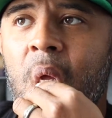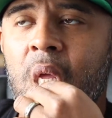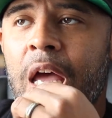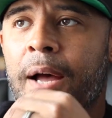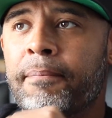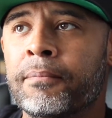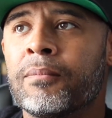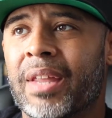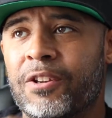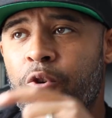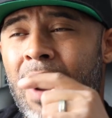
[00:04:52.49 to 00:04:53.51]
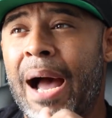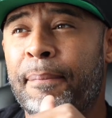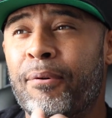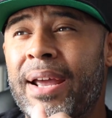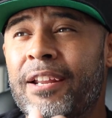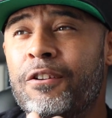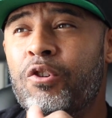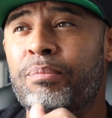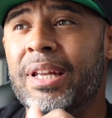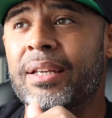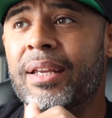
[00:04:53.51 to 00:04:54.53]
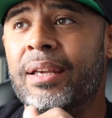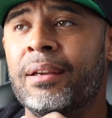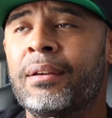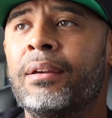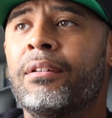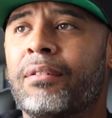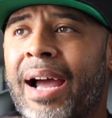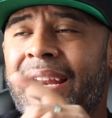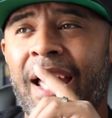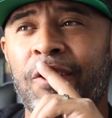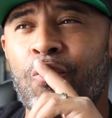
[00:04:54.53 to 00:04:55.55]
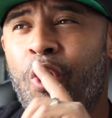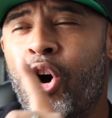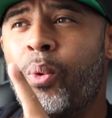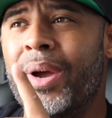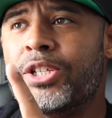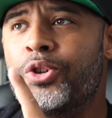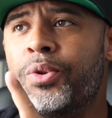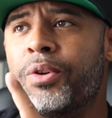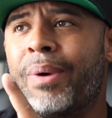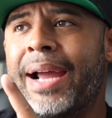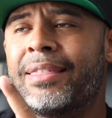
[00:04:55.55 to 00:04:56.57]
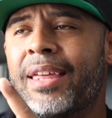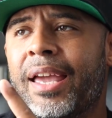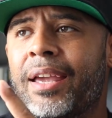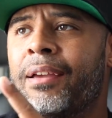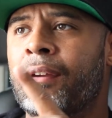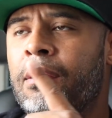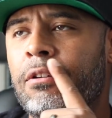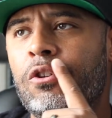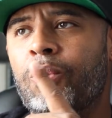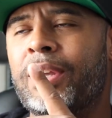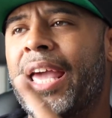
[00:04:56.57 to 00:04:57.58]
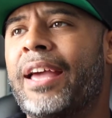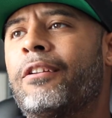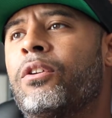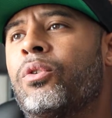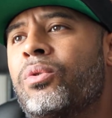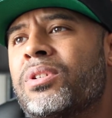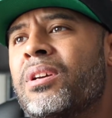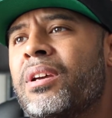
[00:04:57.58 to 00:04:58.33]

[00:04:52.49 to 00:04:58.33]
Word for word: yep, and you operate in humility, right, and you always do the right thing, you can't lose.